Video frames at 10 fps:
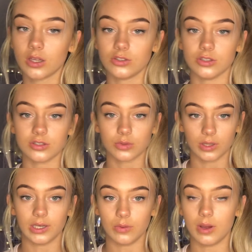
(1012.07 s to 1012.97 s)
just
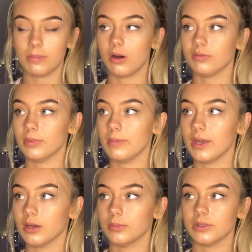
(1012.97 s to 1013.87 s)
quickly wipe off my
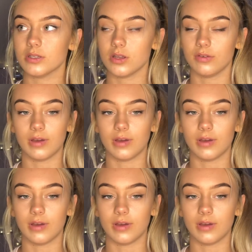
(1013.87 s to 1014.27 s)
makeup and stuff